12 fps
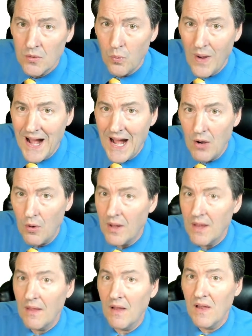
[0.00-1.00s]
Wow,
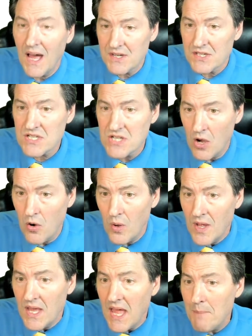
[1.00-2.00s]
a lot of snow.
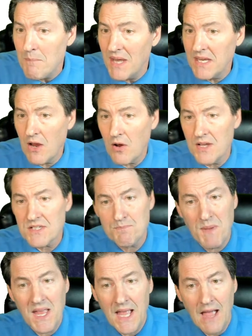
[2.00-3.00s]
And many areas
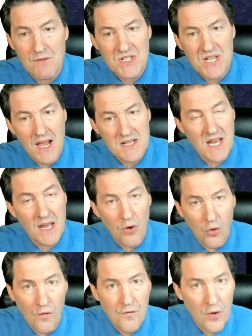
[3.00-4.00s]
being advertised at
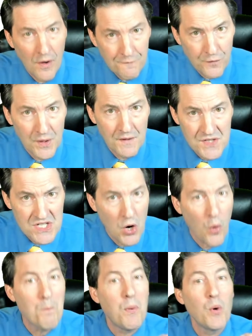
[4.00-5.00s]
over a foot of
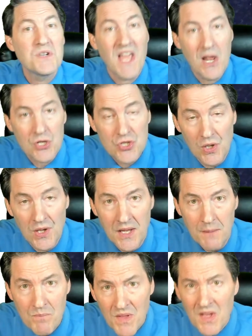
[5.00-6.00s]
snow,
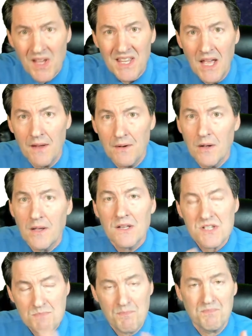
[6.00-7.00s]
potentially. Again,
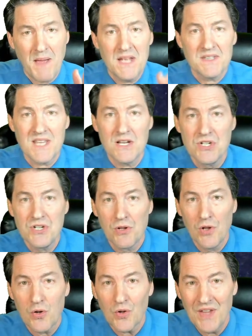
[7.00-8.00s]
pay attention to your
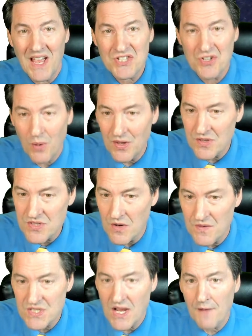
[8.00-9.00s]
local National Weather
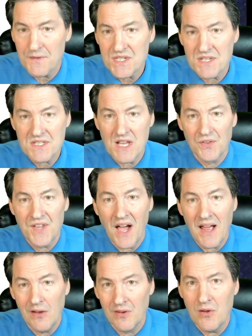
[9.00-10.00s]
Service offices. They'll
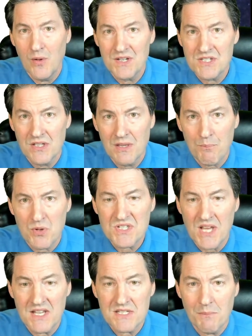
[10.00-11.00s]
dial you into the
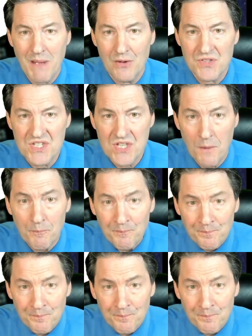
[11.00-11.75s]
precise amounts there.